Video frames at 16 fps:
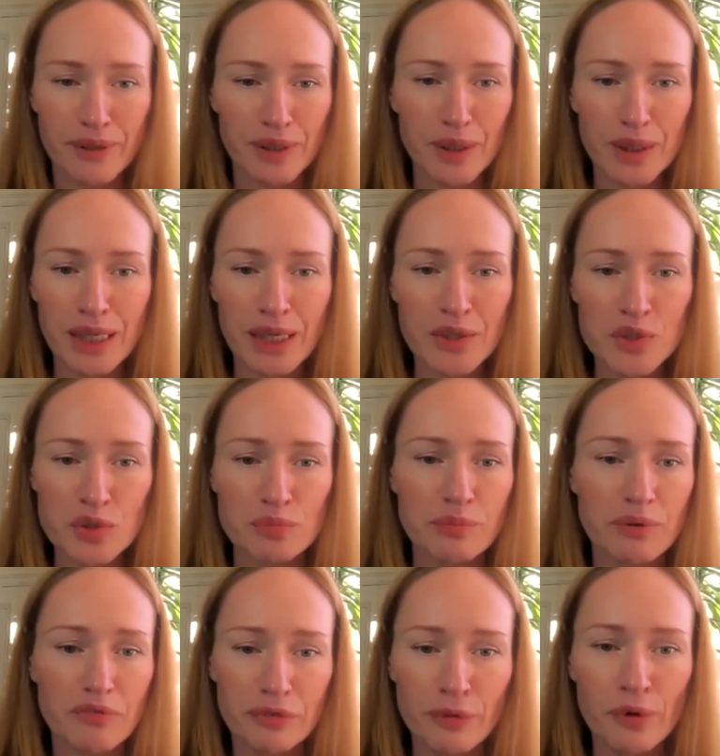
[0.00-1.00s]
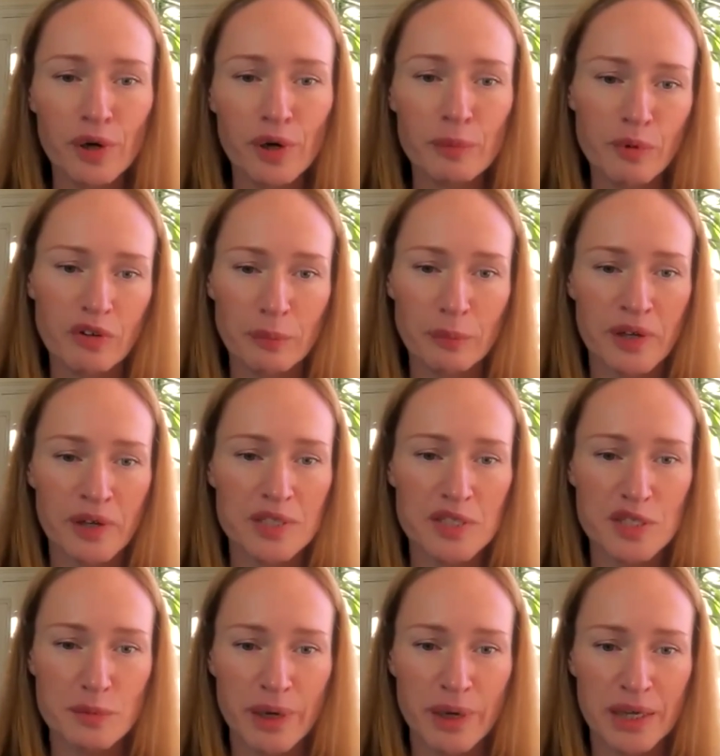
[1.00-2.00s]
each form of
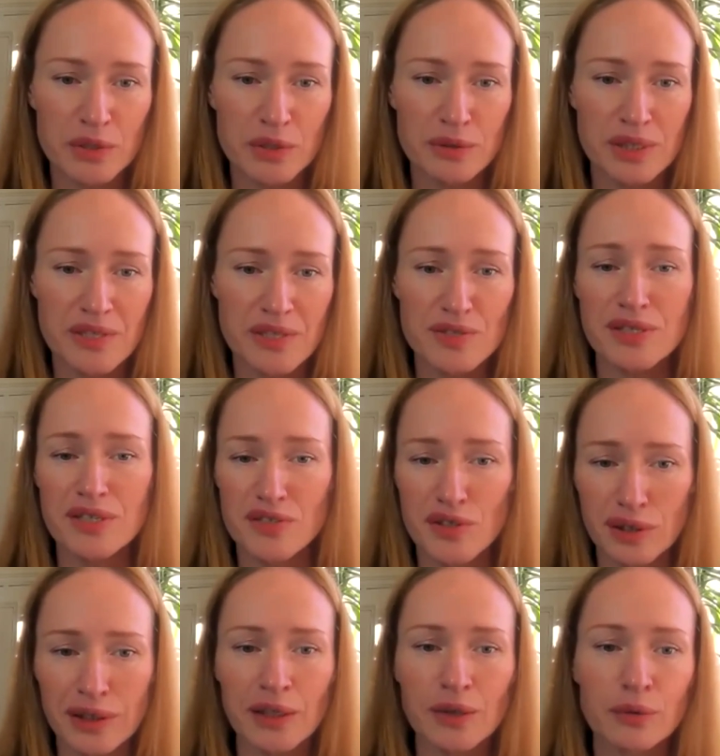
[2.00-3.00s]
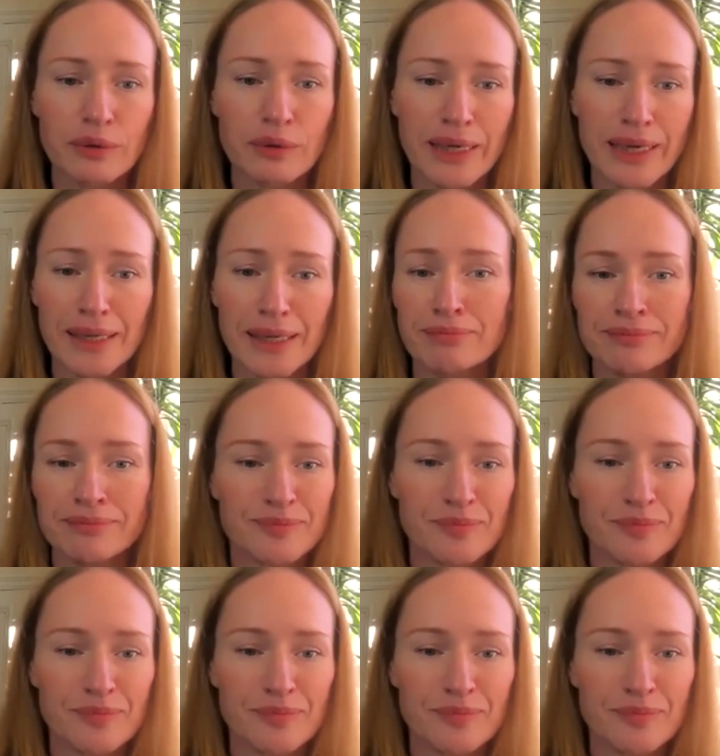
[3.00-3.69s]
participation is equally